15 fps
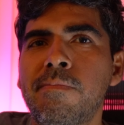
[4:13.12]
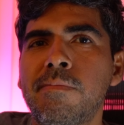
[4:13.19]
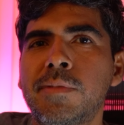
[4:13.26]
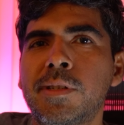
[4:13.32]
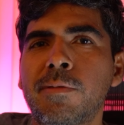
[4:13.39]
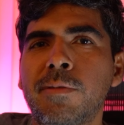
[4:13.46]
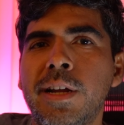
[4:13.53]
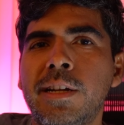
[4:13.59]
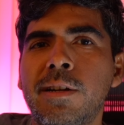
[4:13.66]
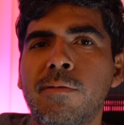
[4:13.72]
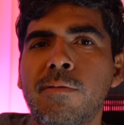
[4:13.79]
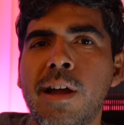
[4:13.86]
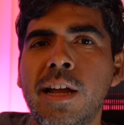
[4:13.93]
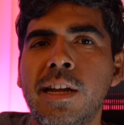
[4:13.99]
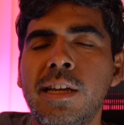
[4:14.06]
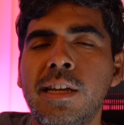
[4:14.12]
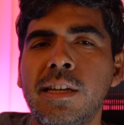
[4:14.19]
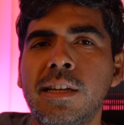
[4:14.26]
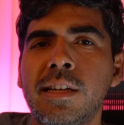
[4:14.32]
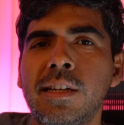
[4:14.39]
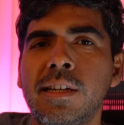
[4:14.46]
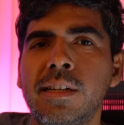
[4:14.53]
terrain you're riding.
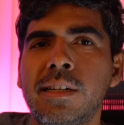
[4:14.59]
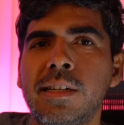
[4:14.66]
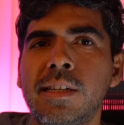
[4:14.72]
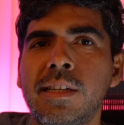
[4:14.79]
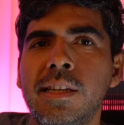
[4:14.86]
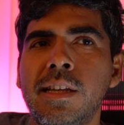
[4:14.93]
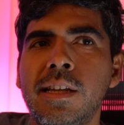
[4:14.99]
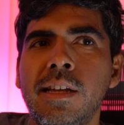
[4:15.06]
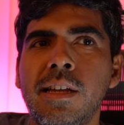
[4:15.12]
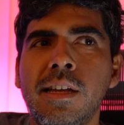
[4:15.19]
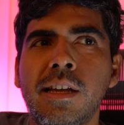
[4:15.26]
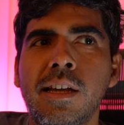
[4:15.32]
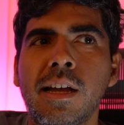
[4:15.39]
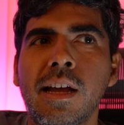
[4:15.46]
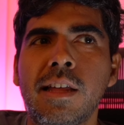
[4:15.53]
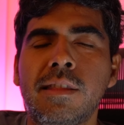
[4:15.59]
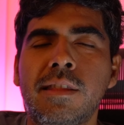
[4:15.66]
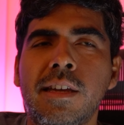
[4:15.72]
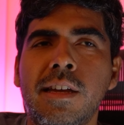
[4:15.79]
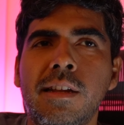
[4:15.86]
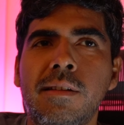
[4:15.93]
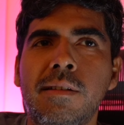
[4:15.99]
And
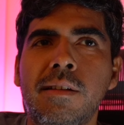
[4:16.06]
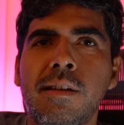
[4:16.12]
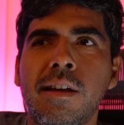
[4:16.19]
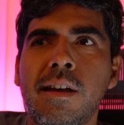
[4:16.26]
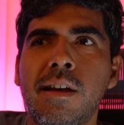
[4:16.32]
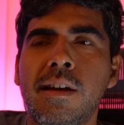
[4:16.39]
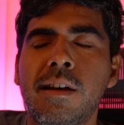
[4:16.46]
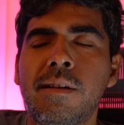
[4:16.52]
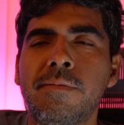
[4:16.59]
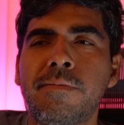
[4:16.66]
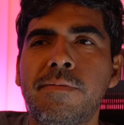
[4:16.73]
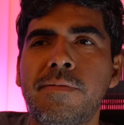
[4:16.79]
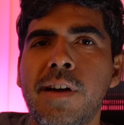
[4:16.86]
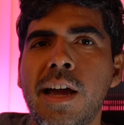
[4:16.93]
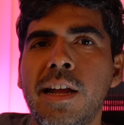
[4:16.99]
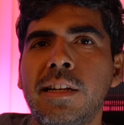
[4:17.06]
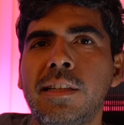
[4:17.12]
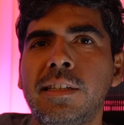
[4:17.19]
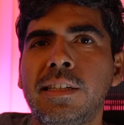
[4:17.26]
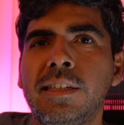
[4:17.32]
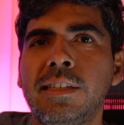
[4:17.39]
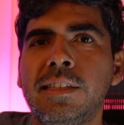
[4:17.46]
then
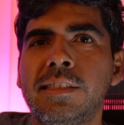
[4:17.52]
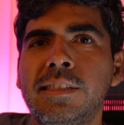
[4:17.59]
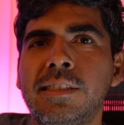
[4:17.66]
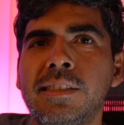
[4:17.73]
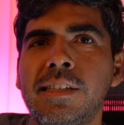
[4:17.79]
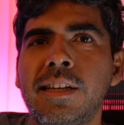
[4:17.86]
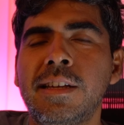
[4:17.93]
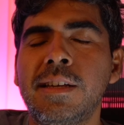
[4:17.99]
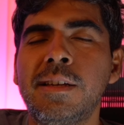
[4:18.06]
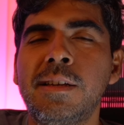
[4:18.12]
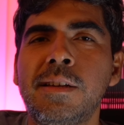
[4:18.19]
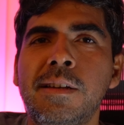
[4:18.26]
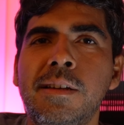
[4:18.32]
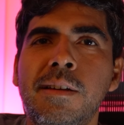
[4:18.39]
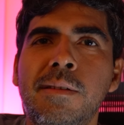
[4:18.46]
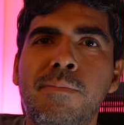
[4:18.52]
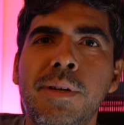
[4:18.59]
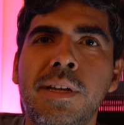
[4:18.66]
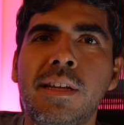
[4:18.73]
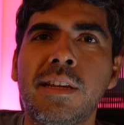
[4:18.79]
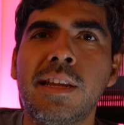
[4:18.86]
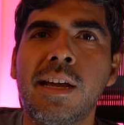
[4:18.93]
finally,
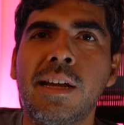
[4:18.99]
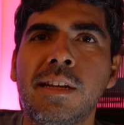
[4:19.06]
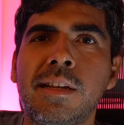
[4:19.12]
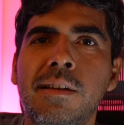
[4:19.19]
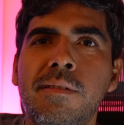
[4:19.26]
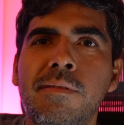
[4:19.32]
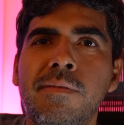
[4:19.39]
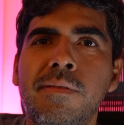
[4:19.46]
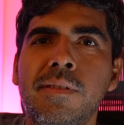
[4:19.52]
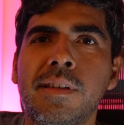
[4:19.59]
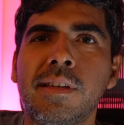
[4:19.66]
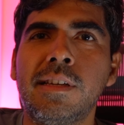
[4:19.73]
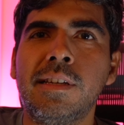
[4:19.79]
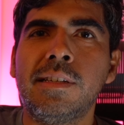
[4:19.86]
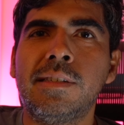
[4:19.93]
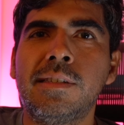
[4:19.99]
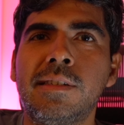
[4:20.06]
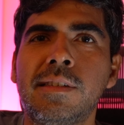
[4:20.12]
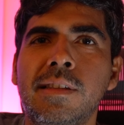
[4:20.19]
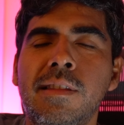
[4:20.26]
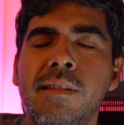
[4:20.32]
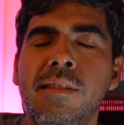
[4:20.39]
big negative
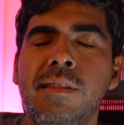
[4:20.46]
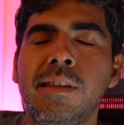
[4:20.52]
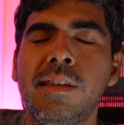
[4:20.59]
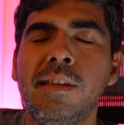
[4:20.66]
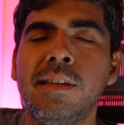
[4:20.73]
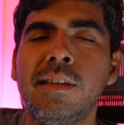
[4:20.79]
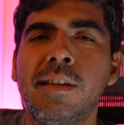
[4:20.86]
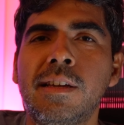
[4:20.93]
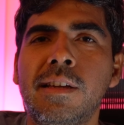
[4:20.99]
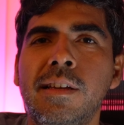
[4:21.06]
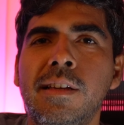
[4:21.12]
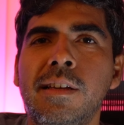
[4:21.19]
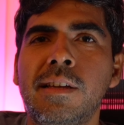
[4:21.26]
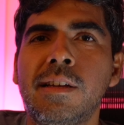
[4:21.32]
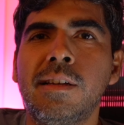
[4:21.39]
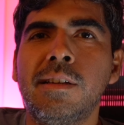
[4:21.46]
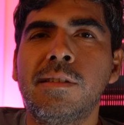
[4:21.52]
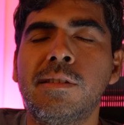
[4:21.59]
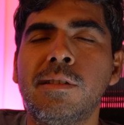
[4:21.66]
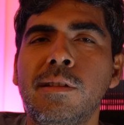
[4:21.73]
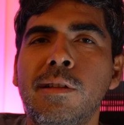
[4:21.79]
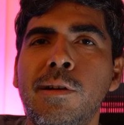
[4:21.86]
is the
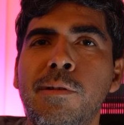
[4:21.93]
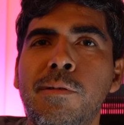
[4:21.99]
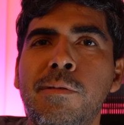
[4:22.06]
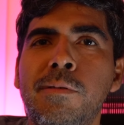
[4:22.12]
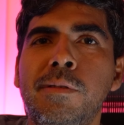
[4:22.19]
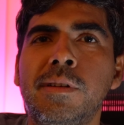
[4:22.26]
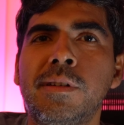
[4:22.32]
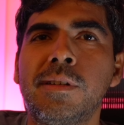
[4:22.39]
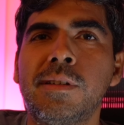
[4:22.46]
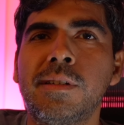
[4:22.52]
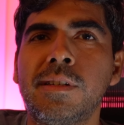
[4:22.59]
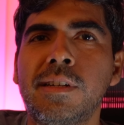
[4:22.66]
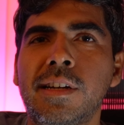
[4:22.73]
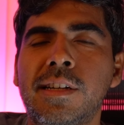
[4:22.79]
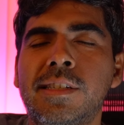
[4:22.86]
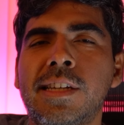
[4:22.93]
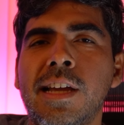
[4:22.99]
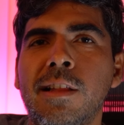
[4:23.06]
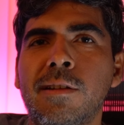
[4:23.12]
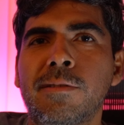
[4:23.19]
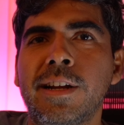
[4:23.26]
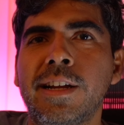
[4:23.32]
slow to
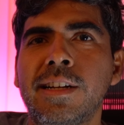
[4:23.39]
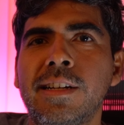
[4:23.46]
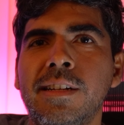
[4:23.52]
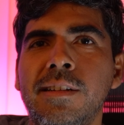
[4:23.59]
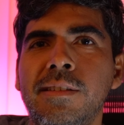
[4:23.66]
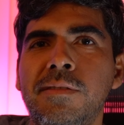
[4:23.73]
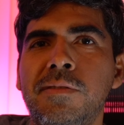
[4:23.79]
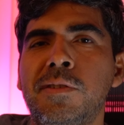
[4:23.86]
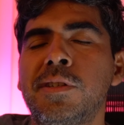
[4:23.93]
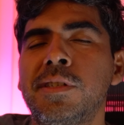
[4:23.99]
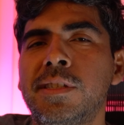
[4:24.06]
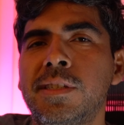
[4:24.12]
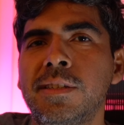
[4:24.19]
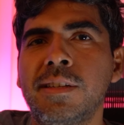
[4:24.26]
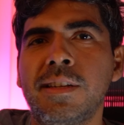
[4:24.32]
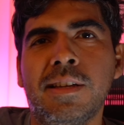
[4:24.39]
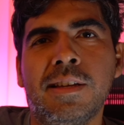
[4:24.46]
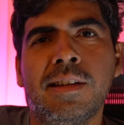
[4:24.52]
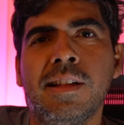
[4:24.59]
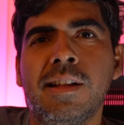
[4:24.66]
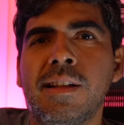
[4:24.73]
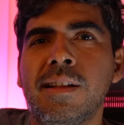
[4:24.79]
accelerate. There's
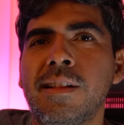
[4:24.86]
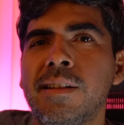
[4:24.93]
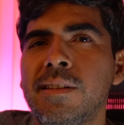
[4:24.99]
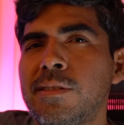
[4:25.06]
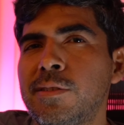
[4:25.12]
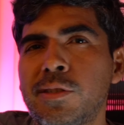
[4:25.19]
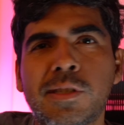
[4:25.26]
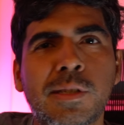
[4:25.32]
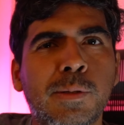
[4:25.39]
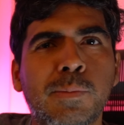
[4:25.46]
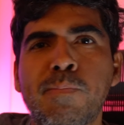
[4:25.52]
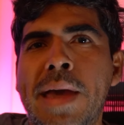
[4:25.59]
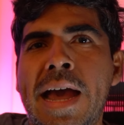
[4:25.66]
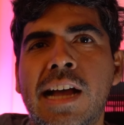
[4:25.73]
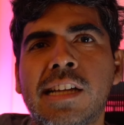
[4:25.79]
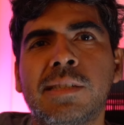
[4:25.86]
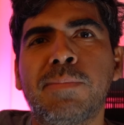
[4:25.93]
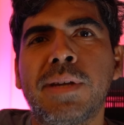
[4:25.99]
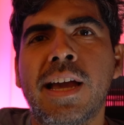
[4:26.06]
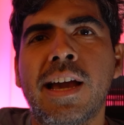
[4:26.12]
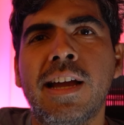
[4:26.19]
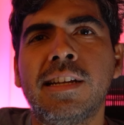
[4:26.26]
this mass
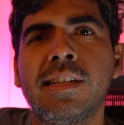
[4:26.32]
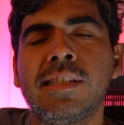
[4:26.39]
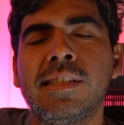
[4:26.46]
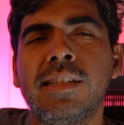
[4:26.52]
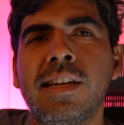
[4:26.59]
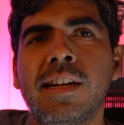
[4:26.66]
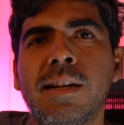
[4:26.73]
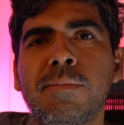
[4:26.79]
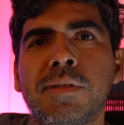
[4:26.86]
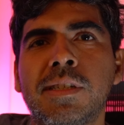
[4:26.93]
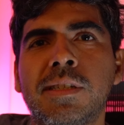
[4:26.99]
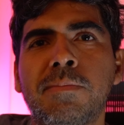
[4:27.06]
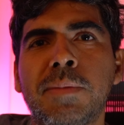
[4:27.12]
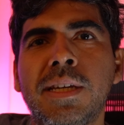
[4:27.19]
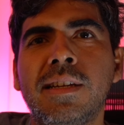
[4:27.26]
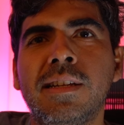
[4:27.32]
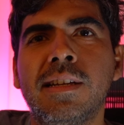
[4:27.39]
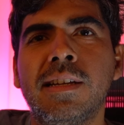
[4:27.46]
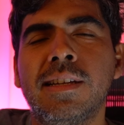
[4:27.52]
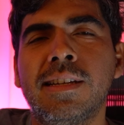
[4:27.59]
behind it to get up to speed.